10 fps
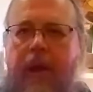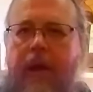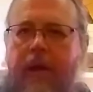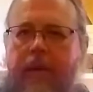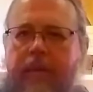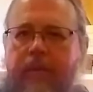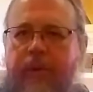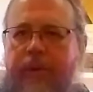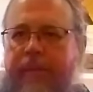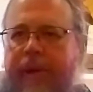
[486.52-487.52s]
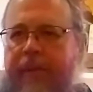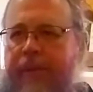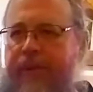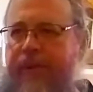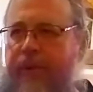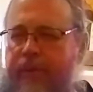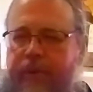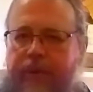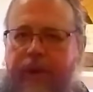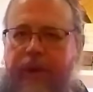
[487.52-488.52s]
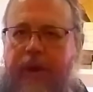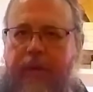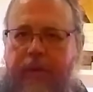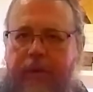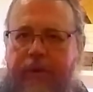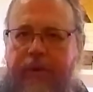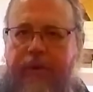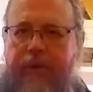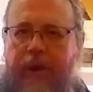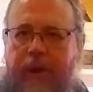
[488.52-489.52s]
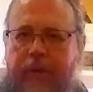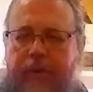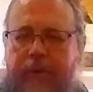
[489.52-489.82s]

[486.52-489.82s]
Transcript: um, where the papacy was was uh,